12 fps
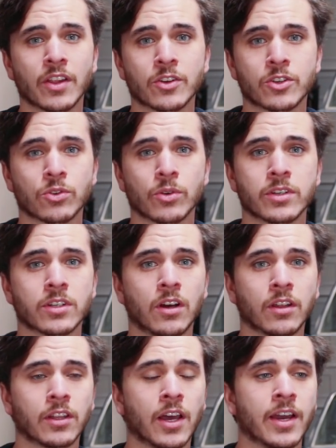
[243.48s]
other stories
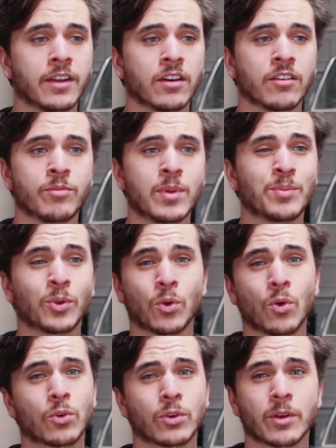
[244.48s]
online of people
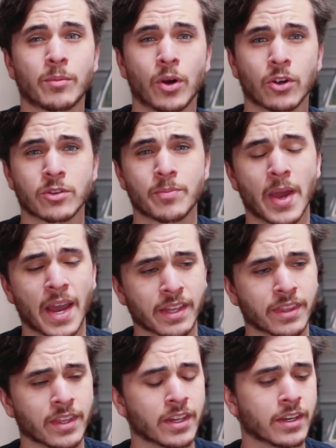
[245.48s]
ordering parts
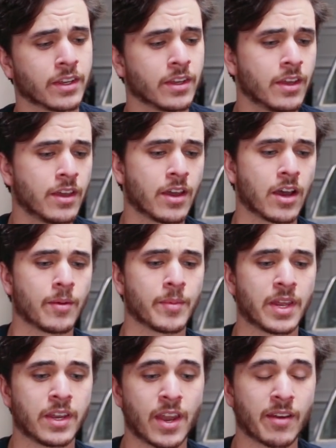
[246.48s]
back then
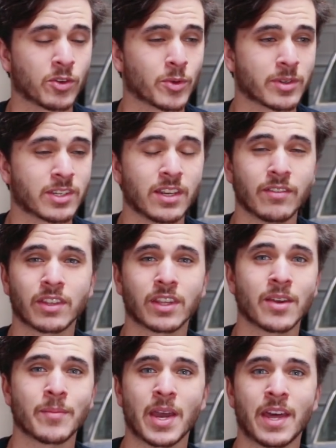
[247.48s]
and never receiving
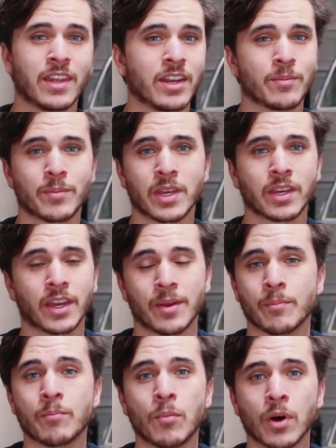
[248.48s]
them, and then it being
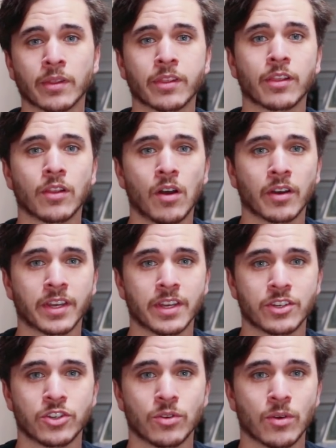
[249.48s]
a month-long
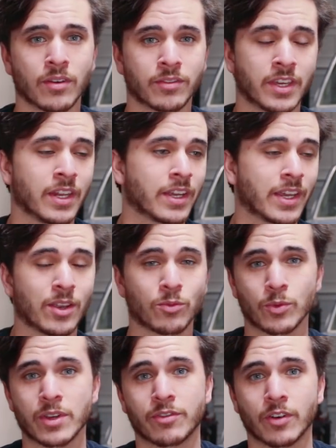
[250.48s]
issue of getting a
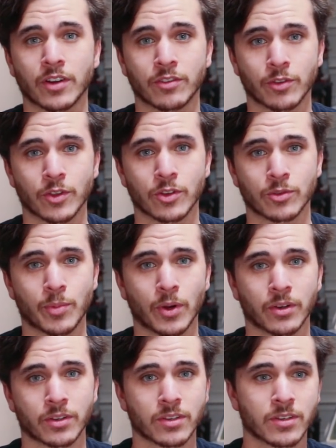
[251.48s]
refund for those
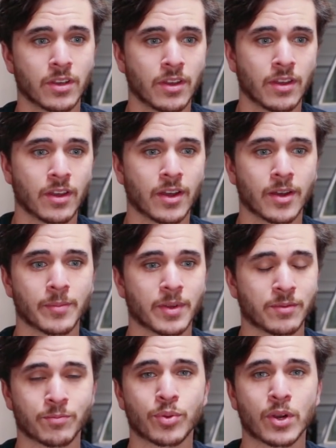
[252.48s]
parts,
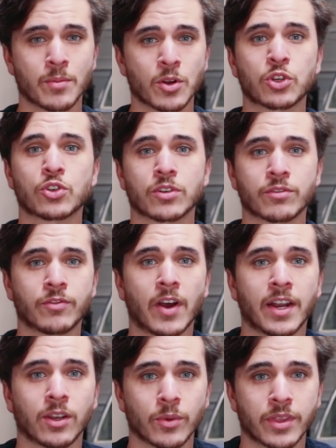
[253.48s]
and pretty much just
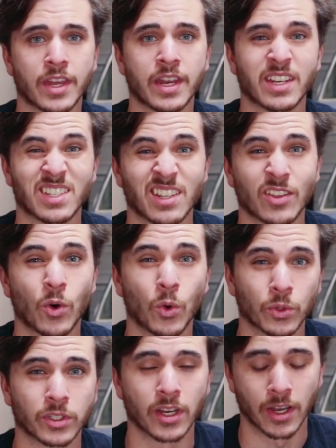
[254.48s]
fighting with Hennessy the
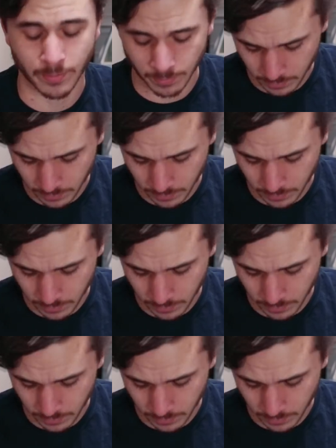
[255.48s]
whole time.